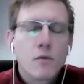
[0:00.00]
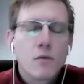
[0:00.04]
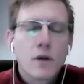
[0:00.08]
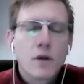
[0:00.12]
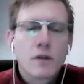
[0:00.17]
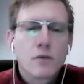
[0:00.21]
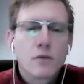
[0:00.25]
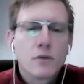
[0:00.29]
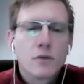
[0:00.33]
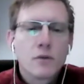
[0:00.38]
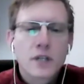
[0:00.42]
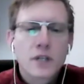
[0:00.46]

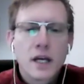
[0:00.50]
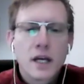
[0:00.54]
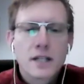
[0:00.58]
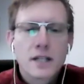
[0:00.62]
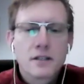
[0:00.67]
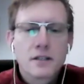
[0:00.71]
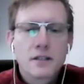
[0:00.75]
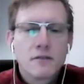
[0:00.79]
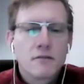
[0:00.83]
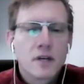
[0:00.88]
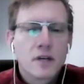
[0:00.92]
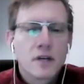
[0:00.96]
with
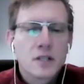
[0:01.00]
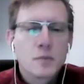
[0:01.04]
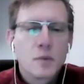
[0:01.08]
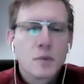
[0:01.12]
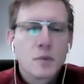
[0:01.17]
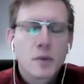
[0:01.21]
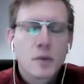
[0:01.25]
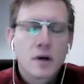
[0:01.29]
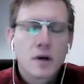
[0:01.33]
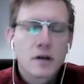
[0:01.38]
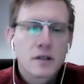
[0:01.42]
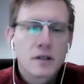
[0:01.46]
Wisconsin
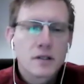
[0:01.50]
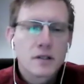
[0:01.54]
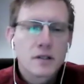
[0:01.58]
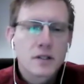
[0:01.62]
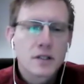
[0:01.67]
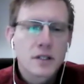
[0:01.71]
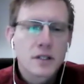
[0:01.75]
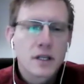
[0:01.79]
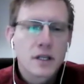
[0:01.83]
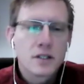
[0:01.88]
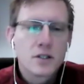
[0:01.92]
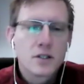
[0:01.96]
Investment Partners
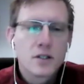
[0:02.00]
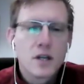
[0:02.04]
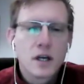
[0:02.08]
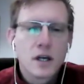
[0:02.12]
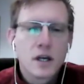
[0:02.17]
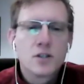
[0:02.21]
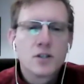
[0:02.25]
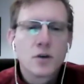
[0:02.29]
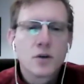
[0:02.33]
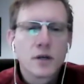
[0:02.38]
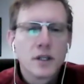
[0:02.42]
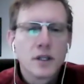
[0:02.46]
is
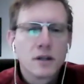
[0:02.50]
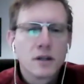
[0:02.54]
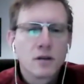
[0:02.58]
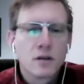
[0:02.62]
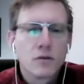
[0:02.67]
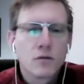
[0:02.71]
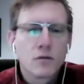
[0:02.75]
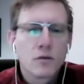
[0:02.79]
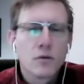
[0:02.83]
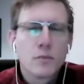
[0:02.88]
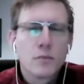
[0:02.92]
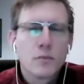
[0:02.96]
I joined the
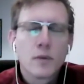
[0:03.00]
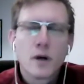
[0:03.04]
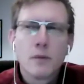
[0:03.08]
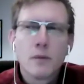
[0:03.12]
group